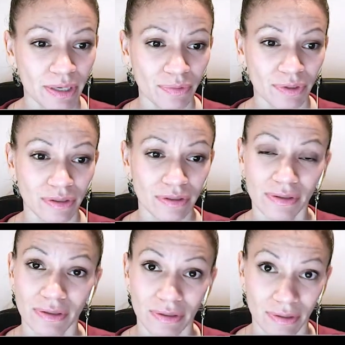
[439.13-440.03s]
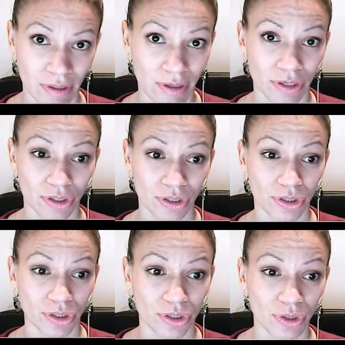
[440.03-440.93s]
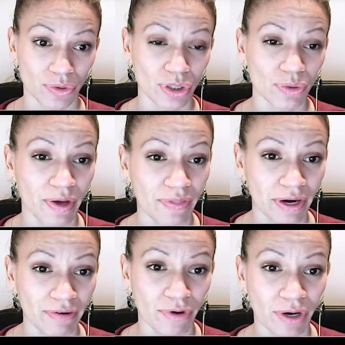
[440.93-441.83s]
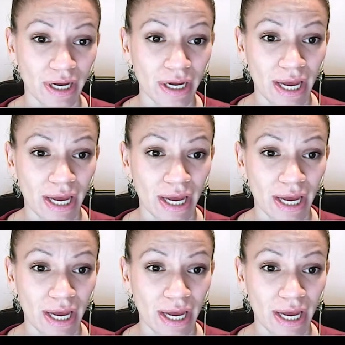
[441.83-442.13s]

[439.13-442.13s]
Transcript: it will shoot 2 on there for you.